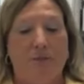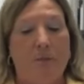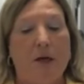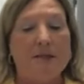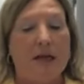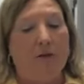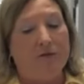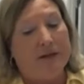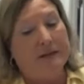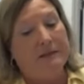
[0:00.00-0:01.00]
Most
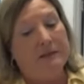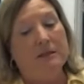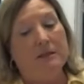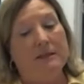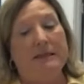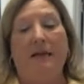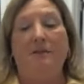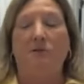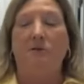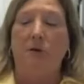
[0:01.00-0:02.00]
often,
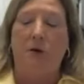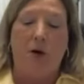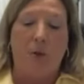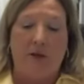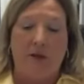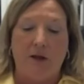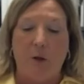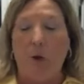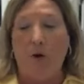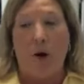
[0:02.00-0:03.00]
disasters occur with little
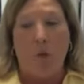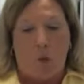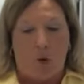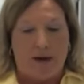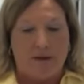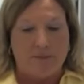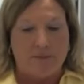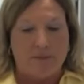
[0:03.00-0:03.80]
or no warning.